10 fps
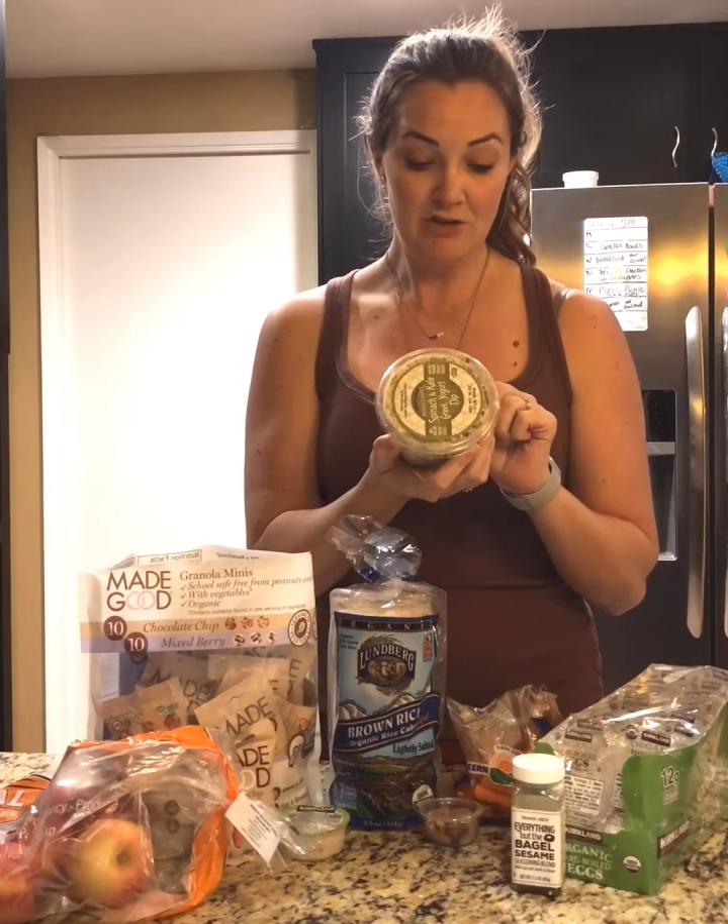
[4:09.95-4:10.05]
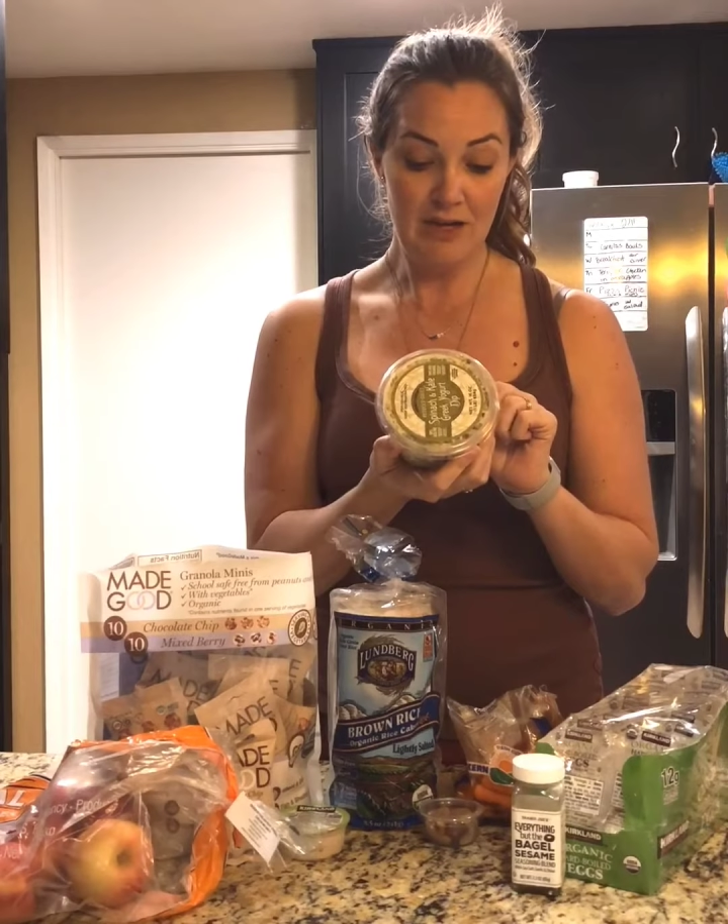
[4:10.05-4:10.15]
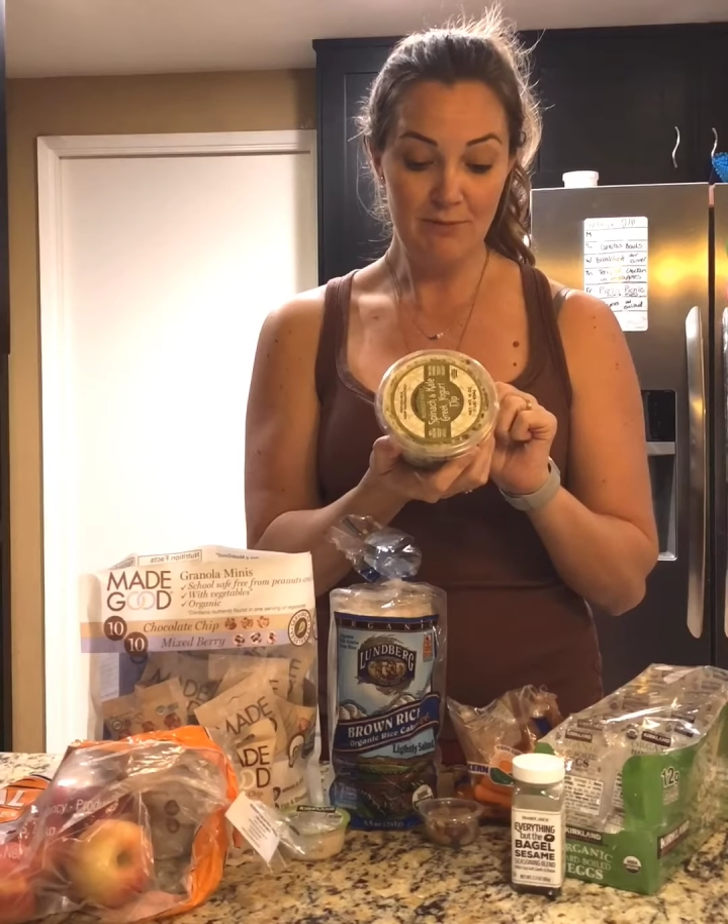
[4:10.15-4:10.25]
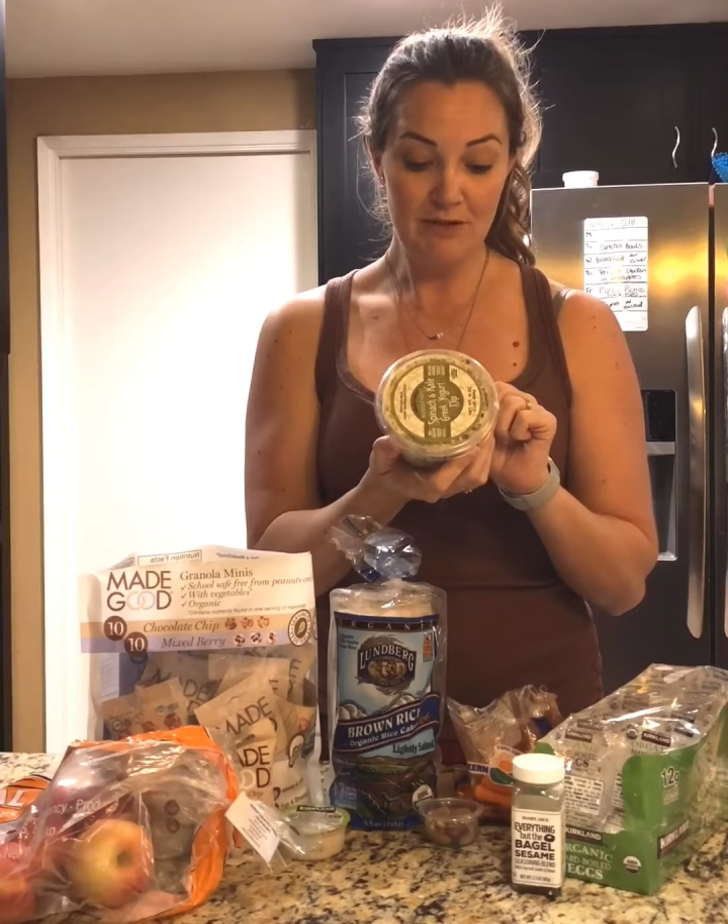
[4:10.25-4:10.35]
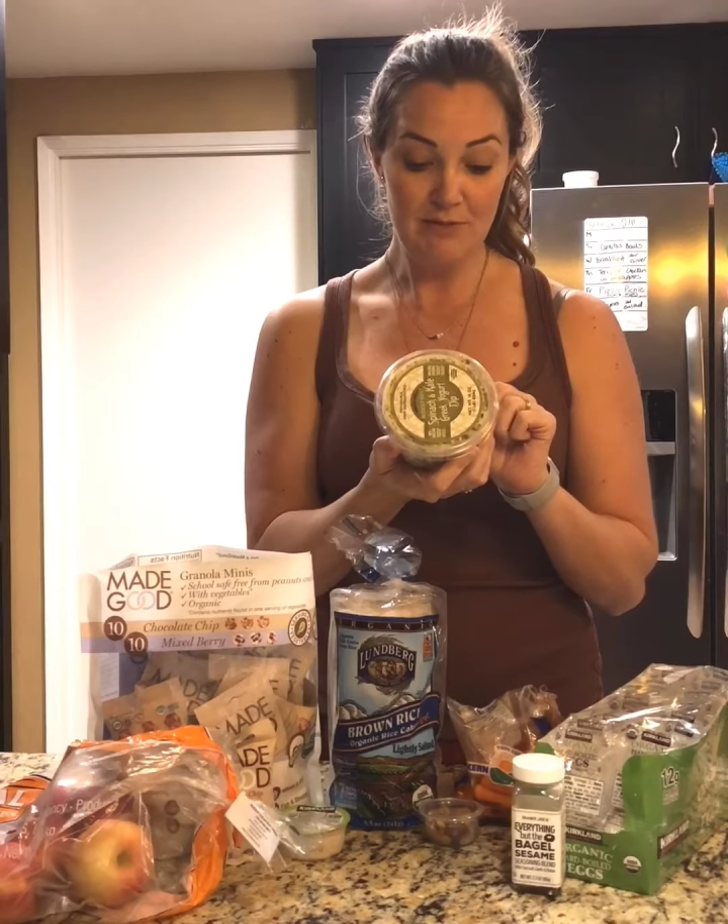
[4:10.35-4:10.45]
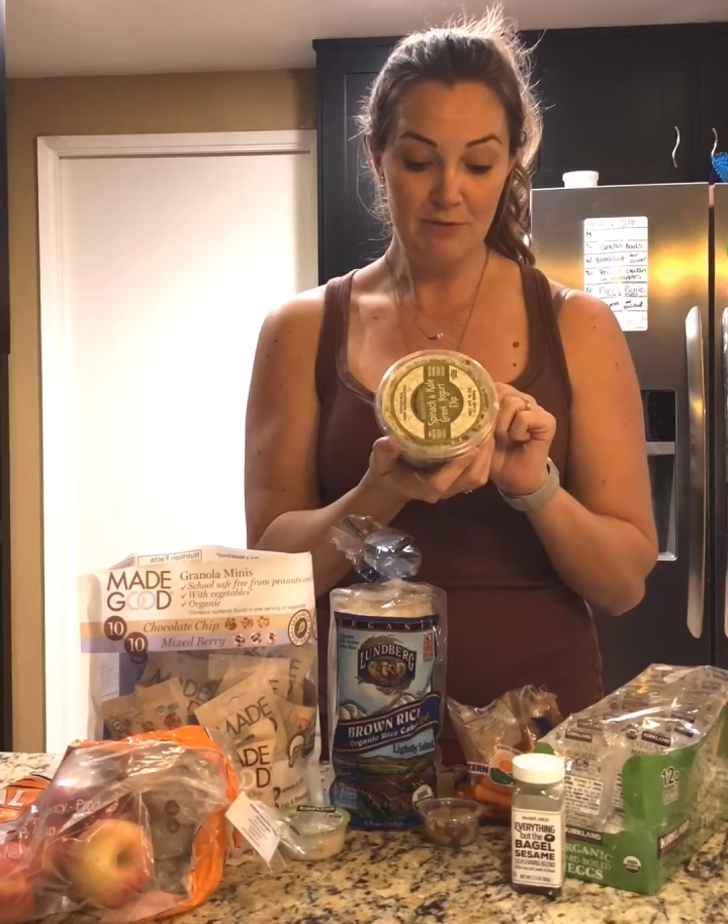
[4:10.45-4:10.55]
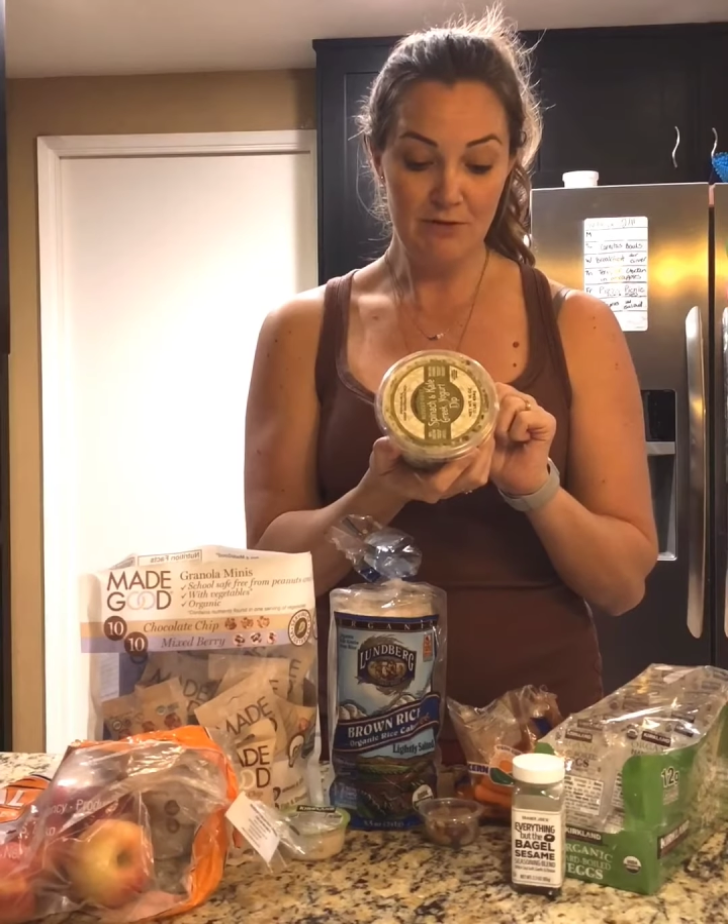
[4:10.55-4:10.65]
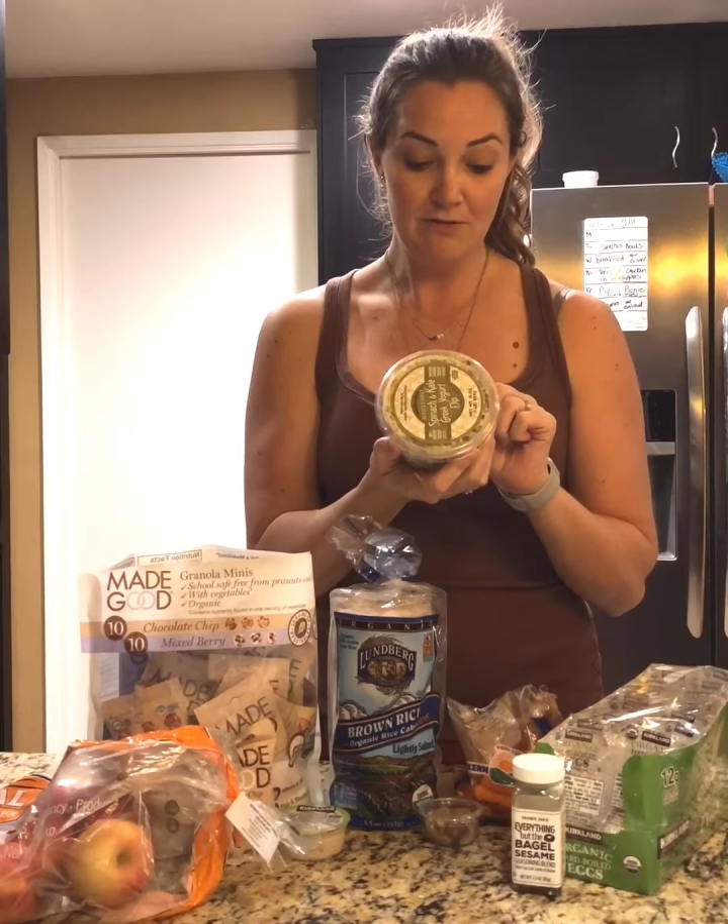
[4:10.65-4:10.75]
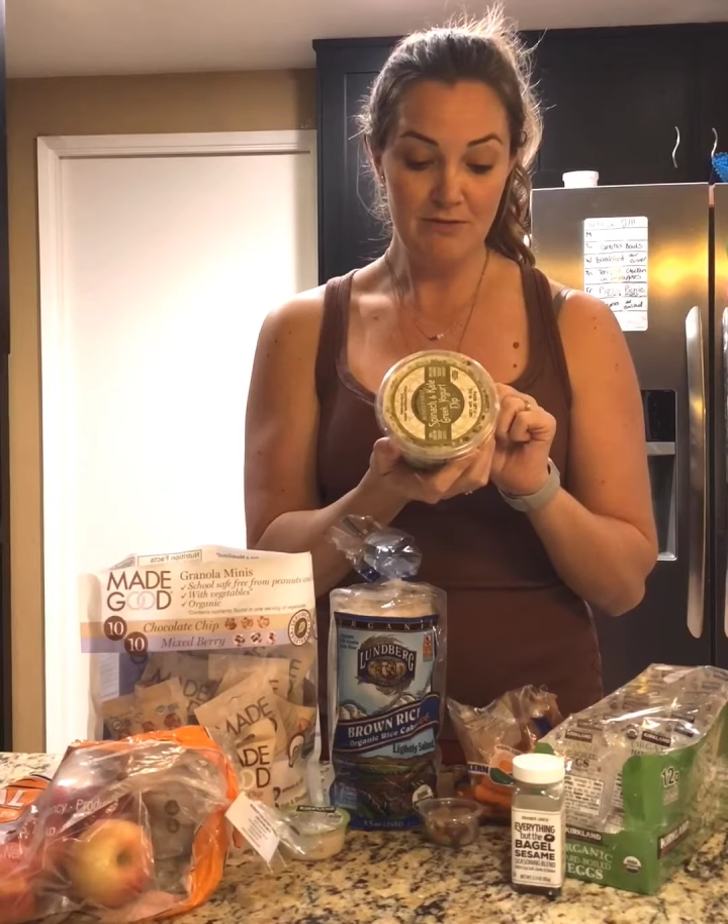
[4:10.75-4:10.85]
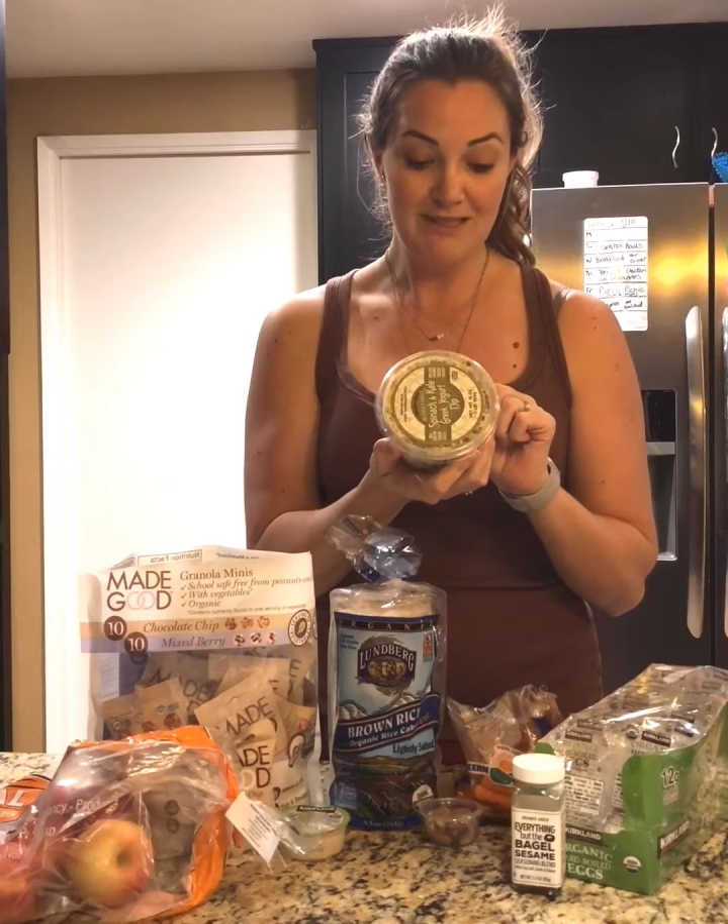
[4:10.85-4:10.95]

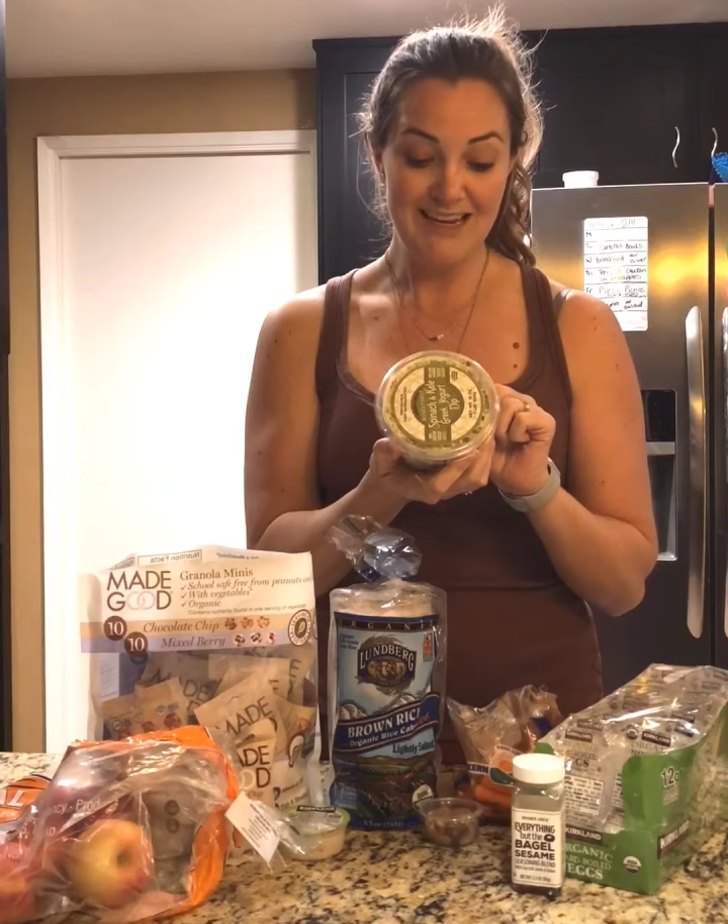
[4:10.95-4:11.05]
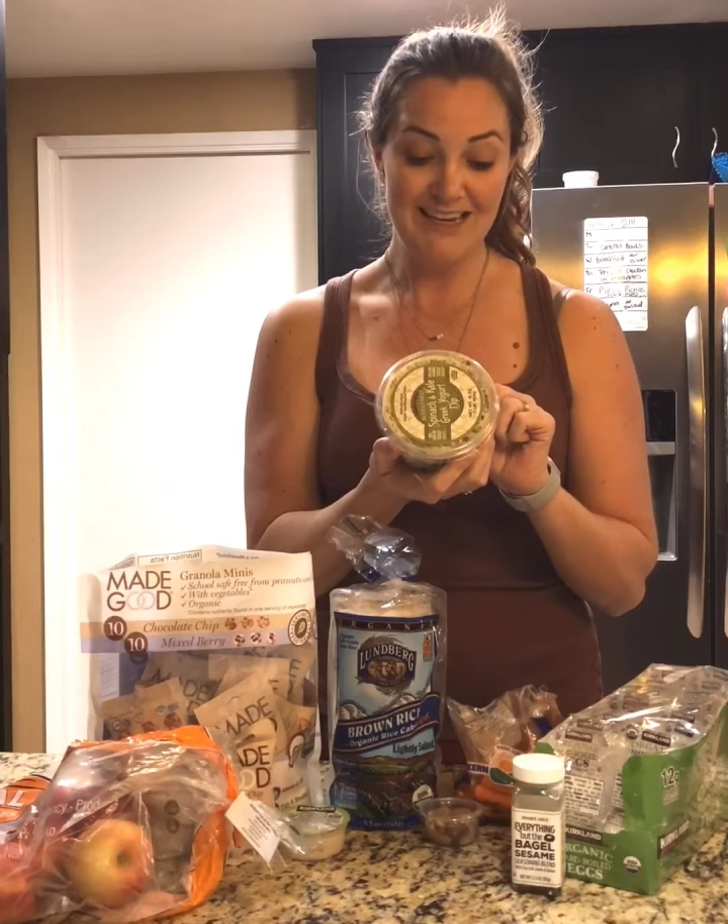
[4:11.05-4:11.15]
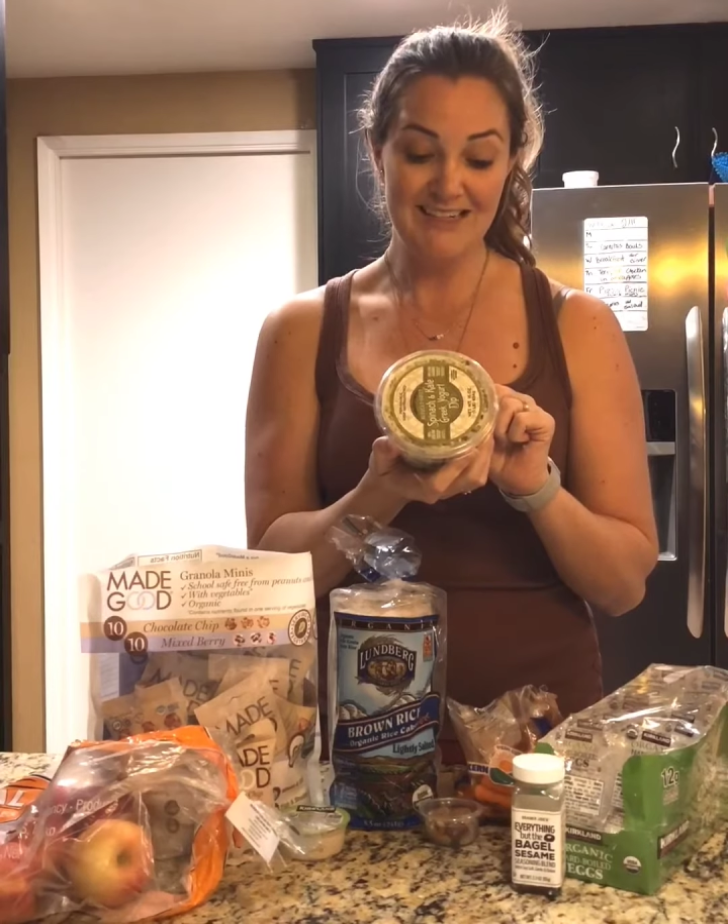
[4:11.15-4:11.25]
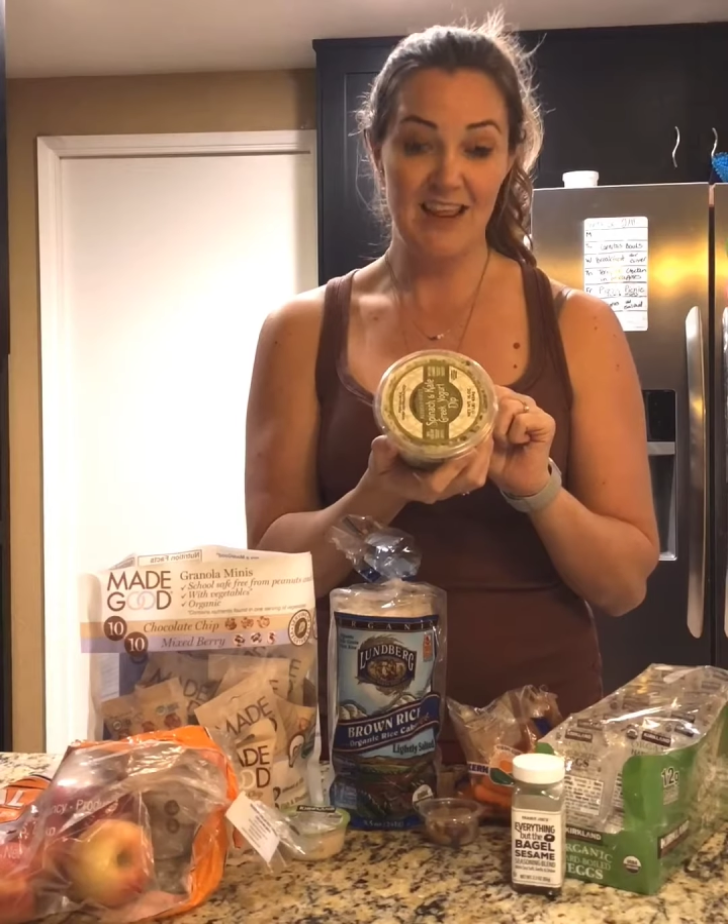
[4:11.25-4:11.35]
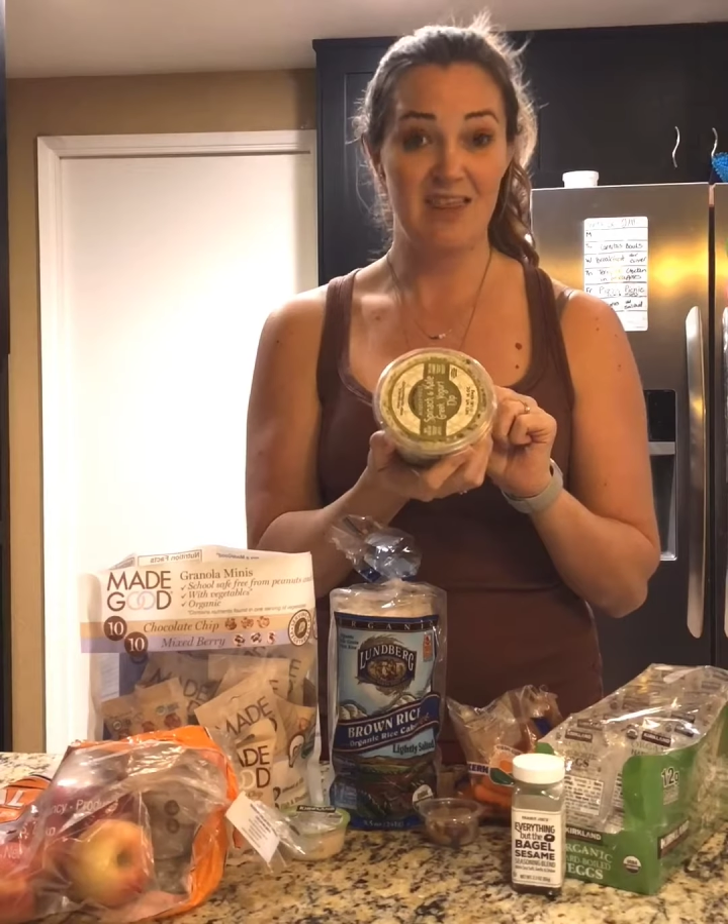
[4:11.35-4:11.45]
tablespoons is